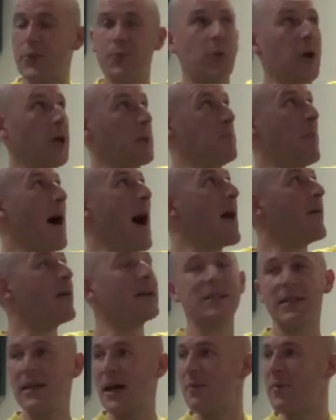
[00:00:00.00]
I'm putting
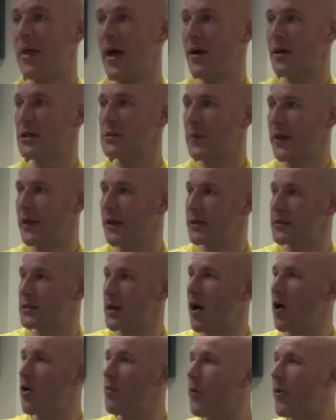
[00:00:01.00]
parity up there is because
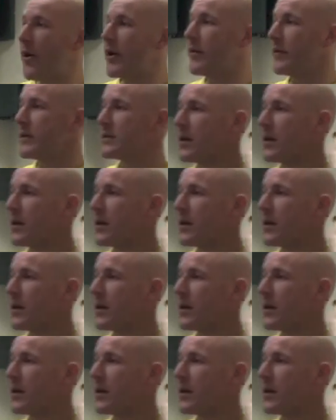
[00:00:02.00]
the whole point of